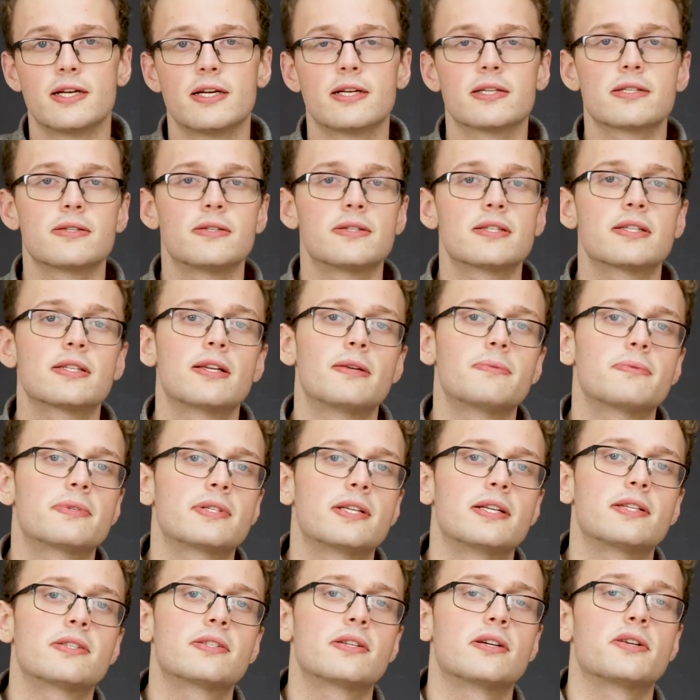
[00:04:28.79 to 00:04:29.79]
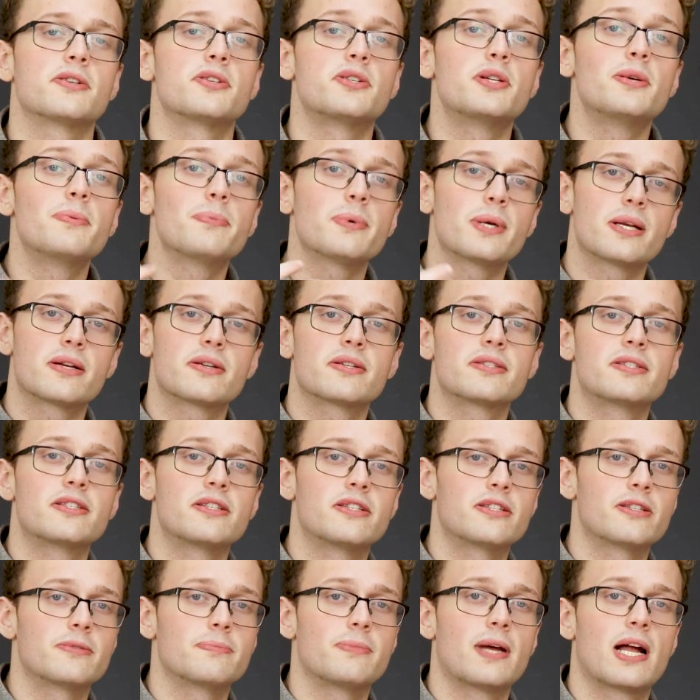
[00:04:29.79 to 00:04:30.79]
So in some sense, our numerators
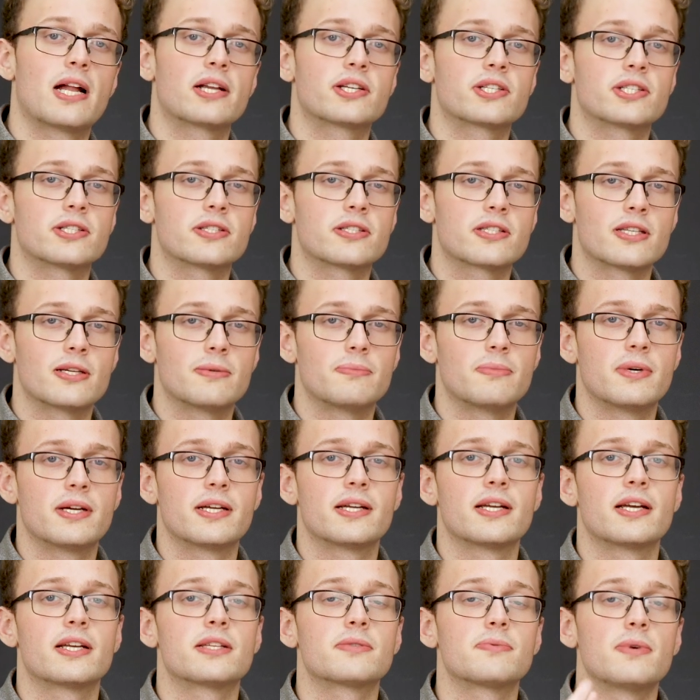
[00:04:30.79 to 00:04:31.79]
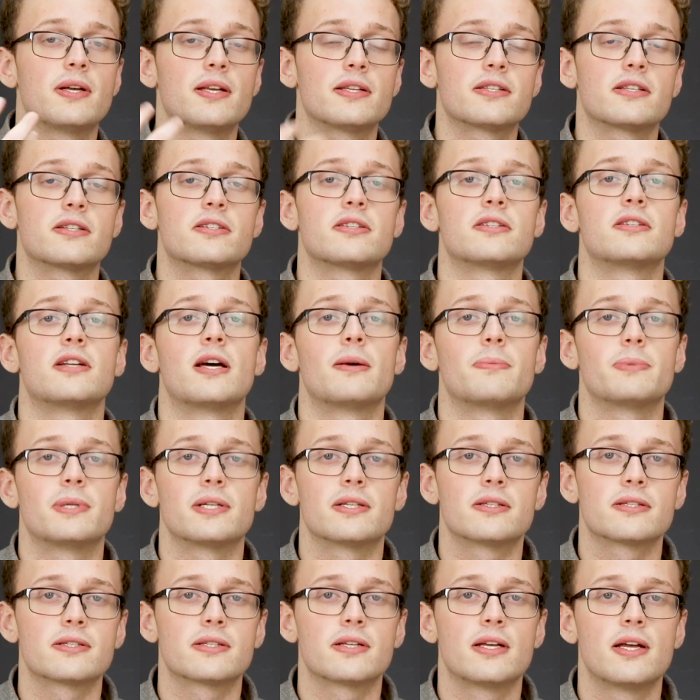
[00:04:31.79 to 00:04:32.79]
need to match in some way, as well as our denominators.